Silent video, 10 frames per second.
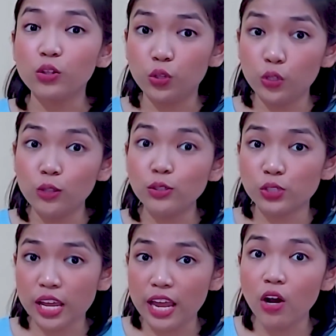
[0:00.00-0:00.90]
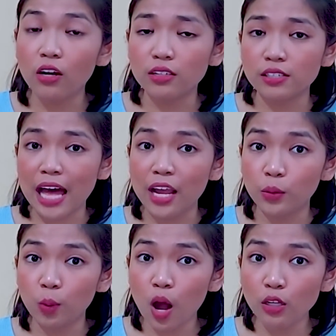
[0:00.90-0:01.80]
Do you stay on
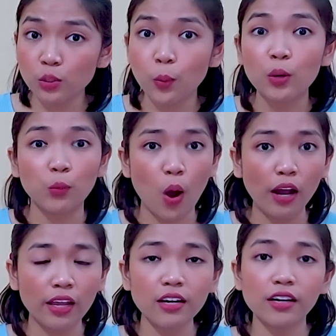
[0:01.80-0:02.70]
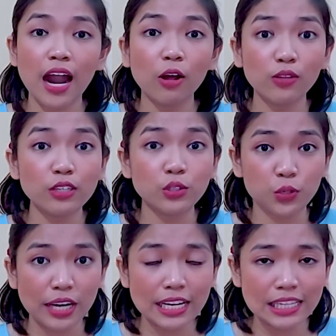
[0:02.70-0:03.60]
sidewalks when walking around the
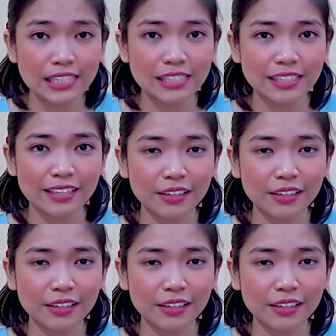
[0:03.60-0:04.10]
streets?